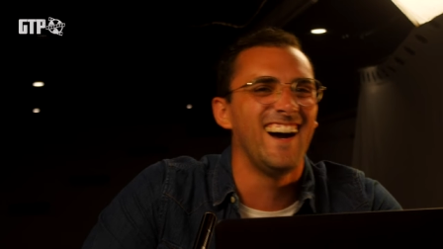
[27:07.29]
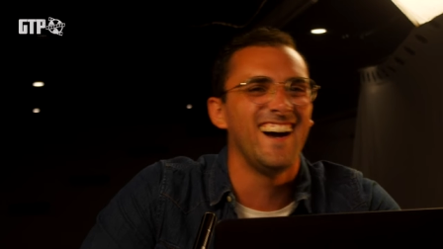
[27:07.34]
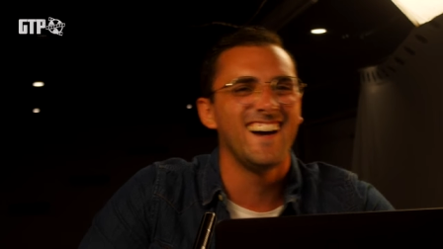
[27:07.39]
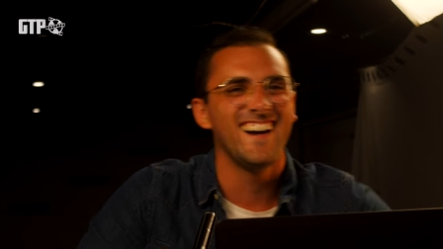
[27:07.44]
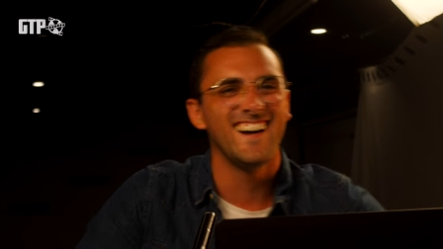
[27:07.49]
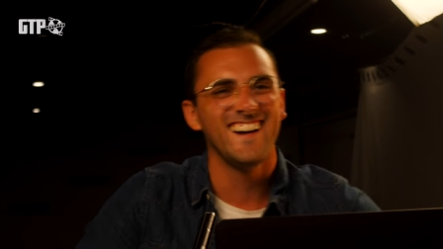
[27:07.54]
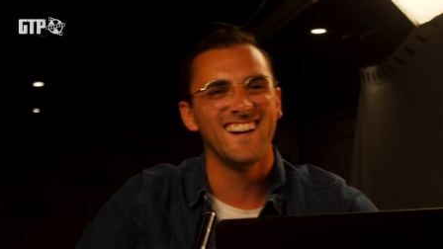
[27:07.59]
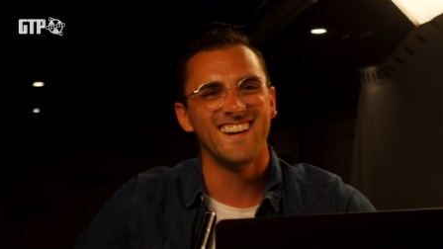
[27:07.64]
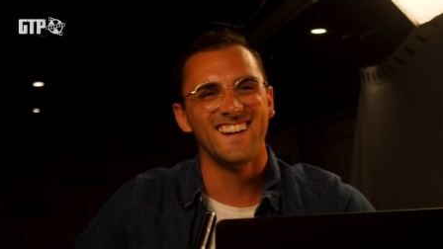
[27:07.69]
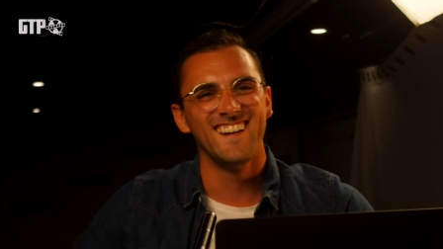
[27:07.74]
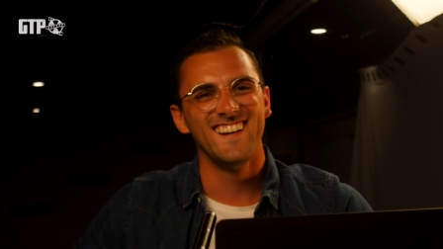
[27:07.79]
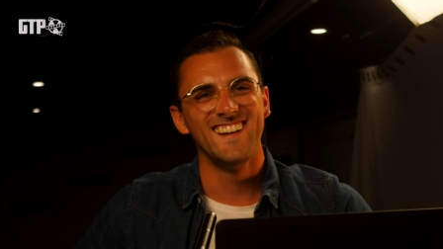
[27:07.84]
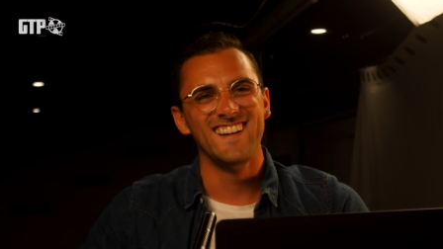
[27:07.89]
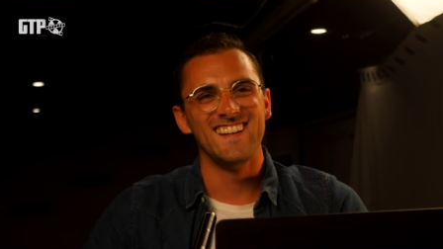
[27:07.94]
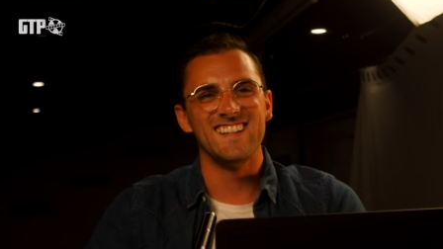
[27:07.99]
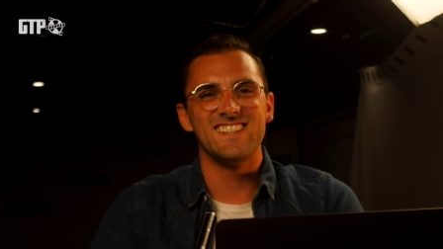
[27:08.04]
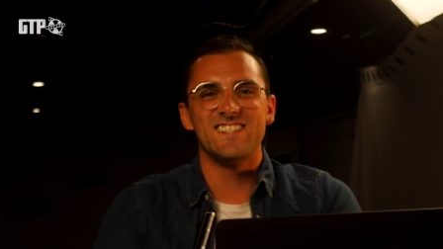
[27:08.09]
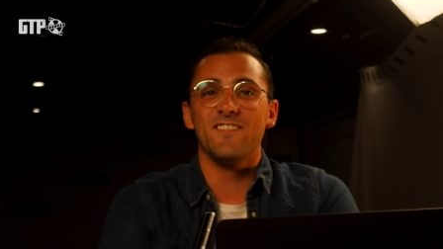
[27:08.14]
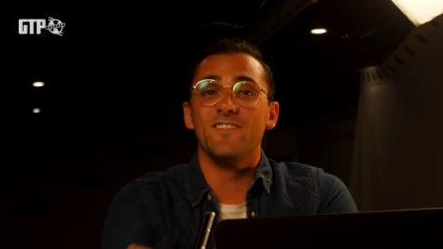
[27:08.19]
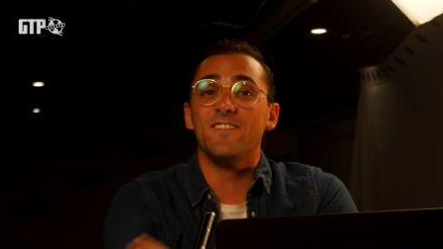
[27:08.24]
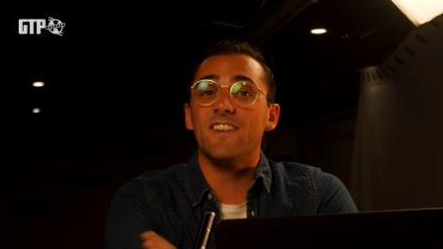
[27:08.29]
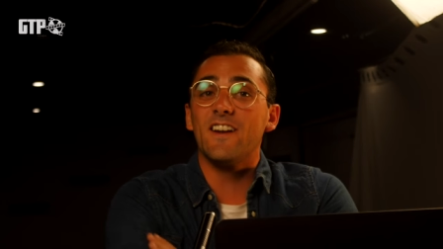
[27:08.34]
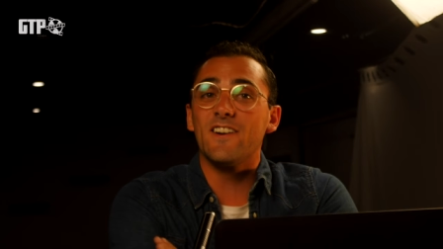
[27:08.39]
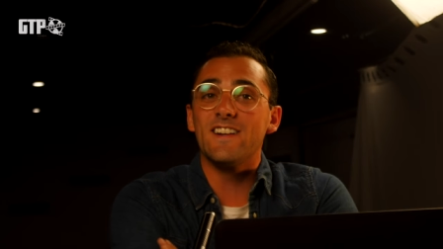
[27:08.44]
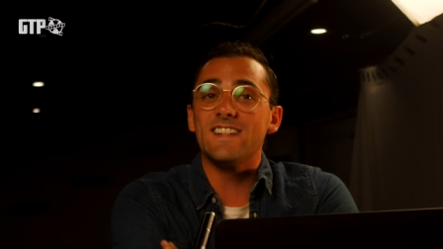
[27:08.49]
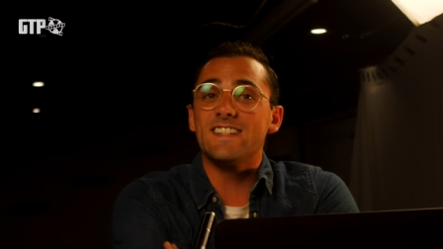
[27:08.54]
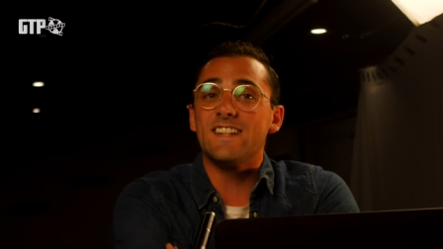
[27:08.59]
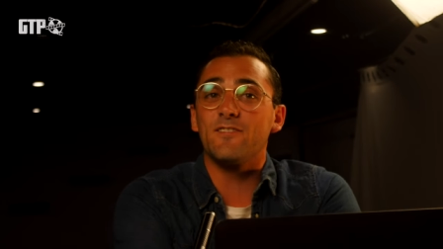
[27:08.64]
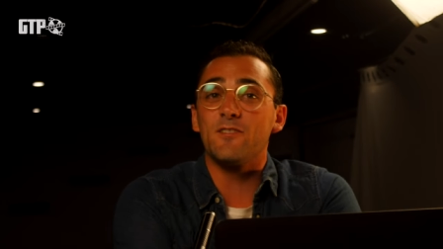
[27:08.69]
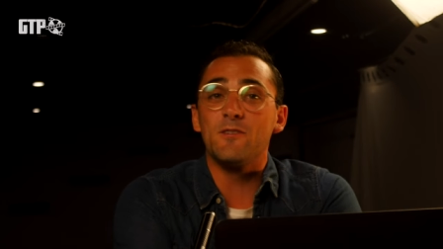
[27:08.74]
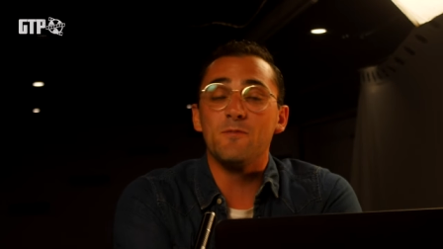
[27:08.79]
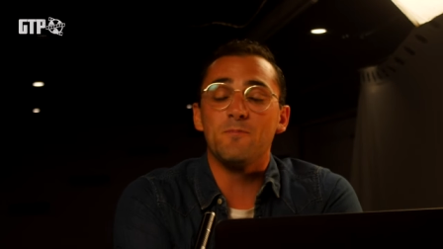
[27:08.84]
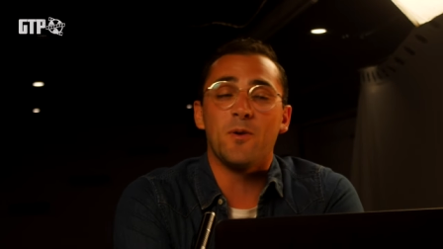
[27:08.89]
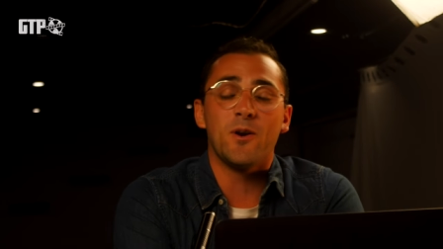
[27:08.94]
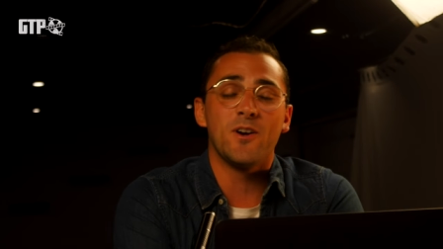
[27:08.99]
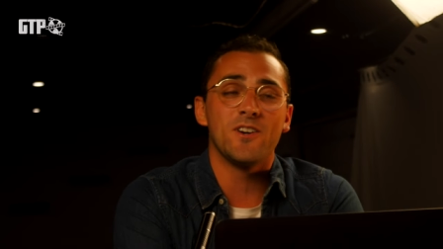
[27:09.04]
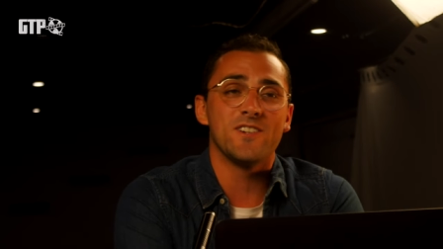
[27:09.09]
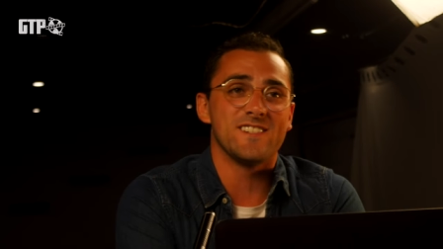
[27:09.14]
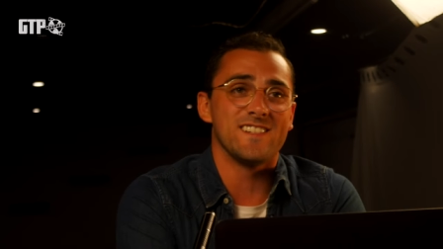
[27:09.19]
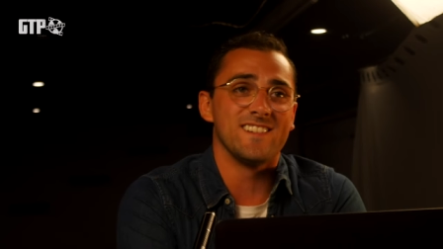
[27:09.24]
Not now. It's a very different not
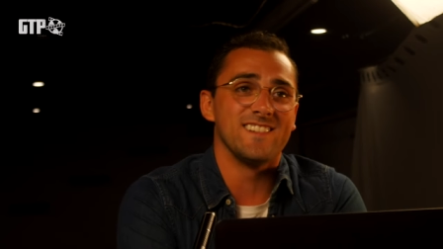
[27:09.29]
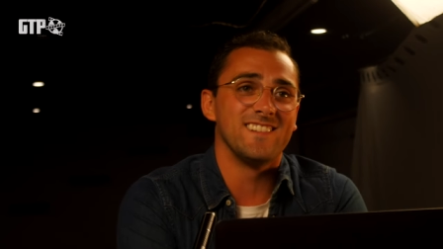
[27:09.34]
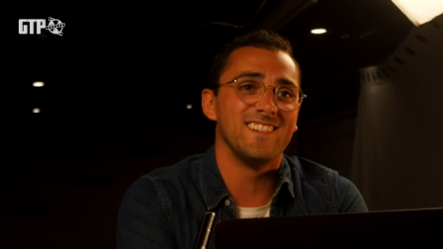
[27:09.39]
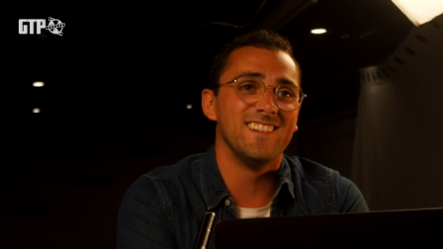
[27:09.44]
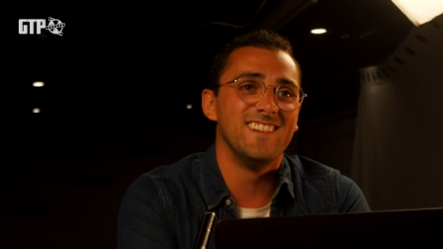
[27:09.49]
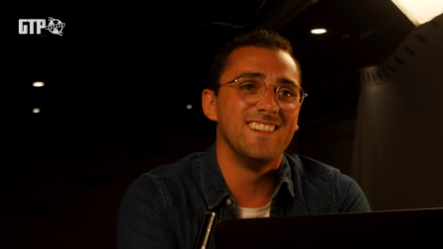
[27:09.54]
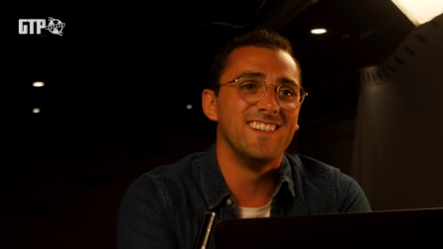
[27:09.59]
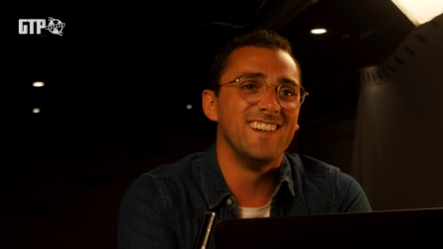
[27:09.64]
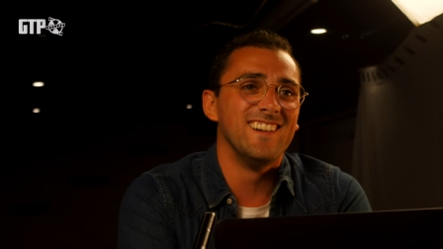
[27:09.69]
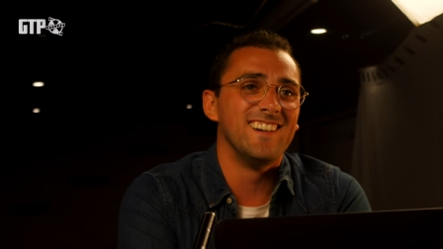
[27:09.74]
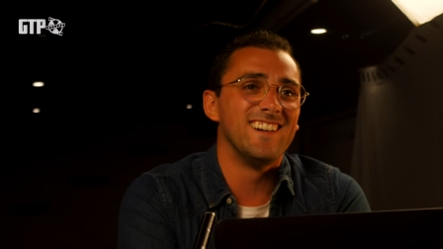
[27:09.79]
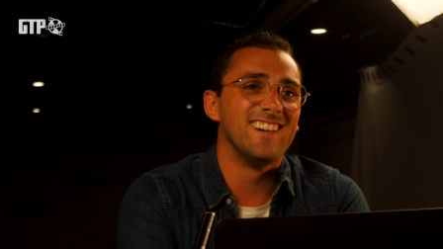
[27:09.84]
person. Post,